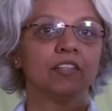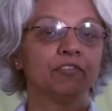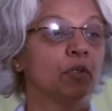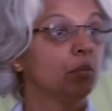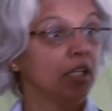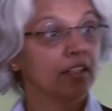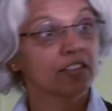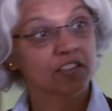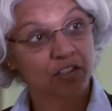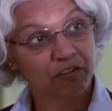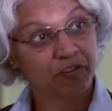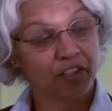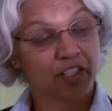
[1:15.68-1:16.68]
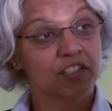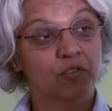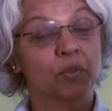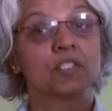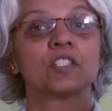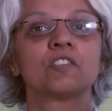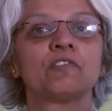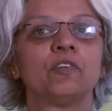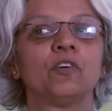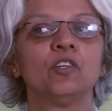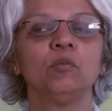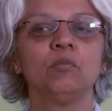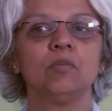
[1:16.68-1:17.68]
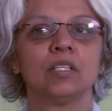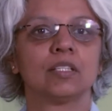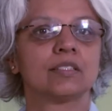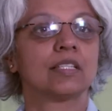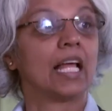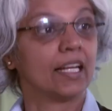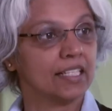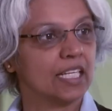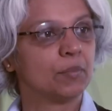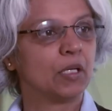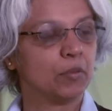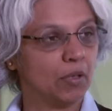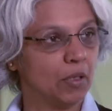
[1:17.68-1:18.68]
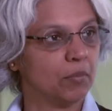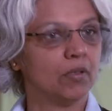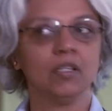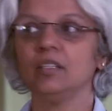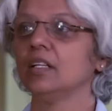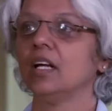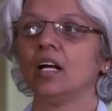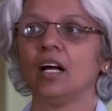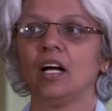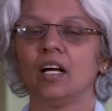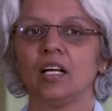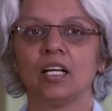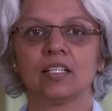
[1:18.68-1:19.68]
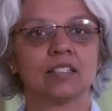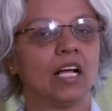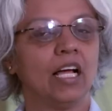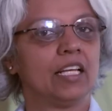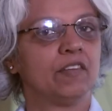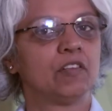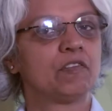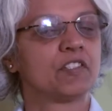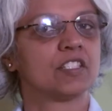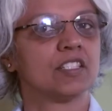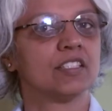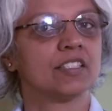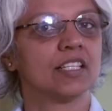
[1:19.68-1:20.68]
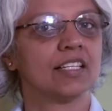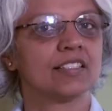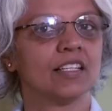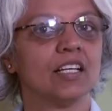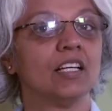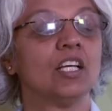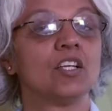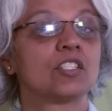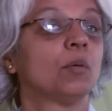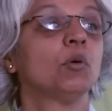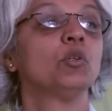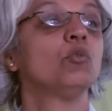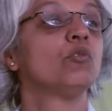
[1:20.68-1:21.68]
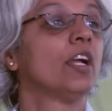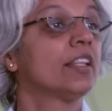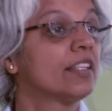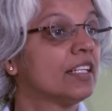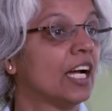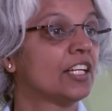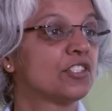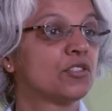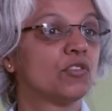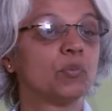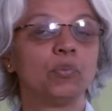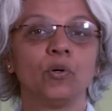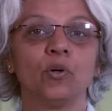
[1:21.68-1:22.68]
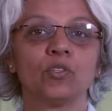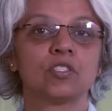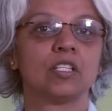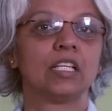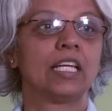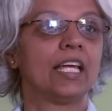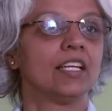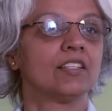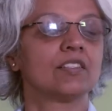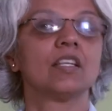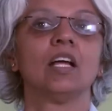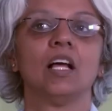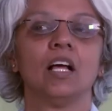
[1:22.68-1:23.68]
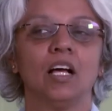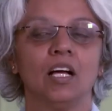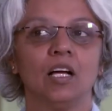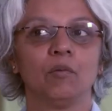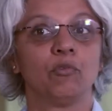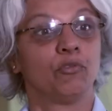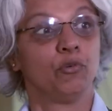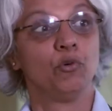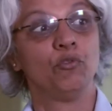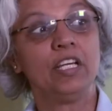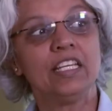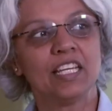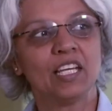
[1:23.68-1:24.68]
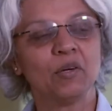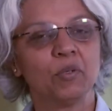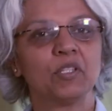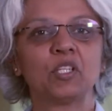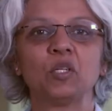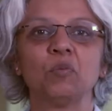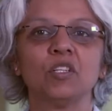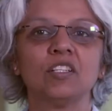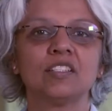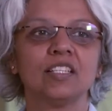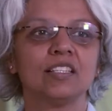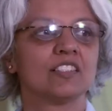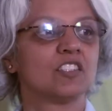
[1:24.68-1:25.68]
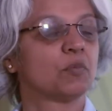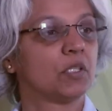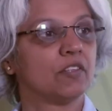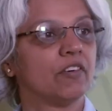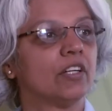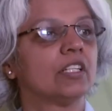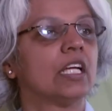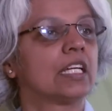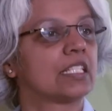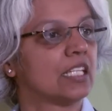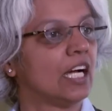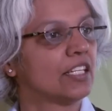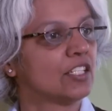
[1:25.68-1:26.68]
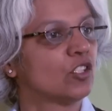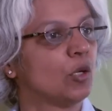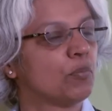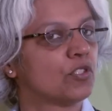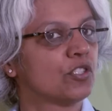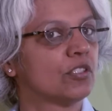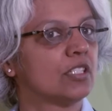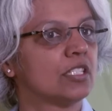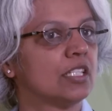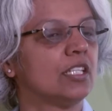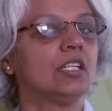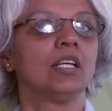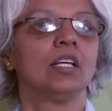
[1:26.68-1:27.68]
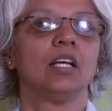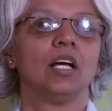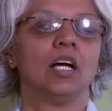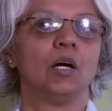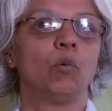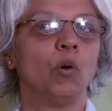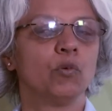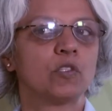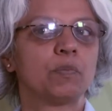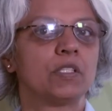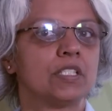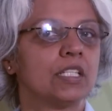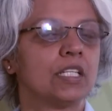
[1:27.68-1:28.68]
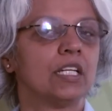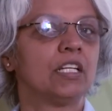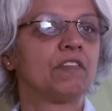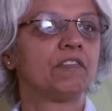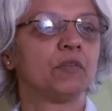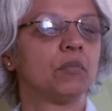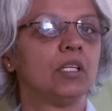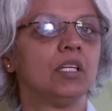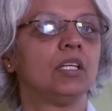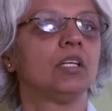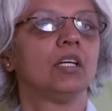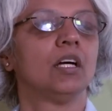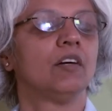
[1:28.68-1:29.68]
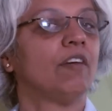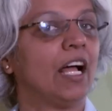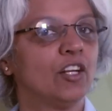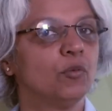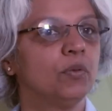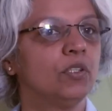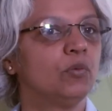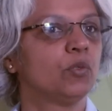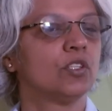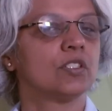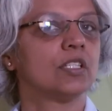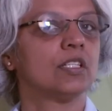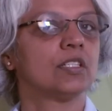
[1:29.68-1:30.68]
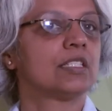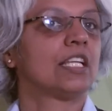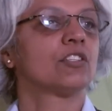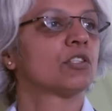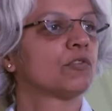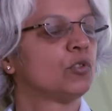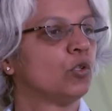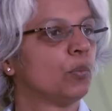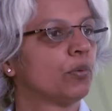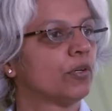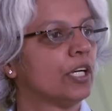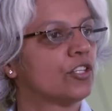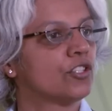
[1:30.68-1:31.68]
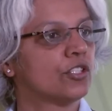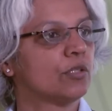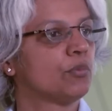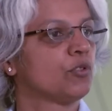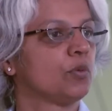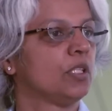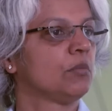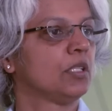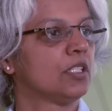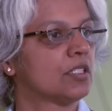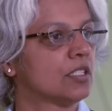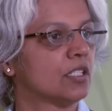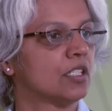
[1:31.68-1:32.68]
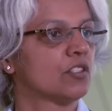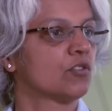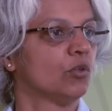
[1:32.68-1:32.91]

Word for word: Uh, for me, this is the first WSIS forum, and as an academic member, uh, as a high-level facilitator, someone who read the ITU reports and engaged uh, through reading with the community, this has been a very exciting opportunity. Uh, what was particularly for me valuable was the sense of cooperation between ministers,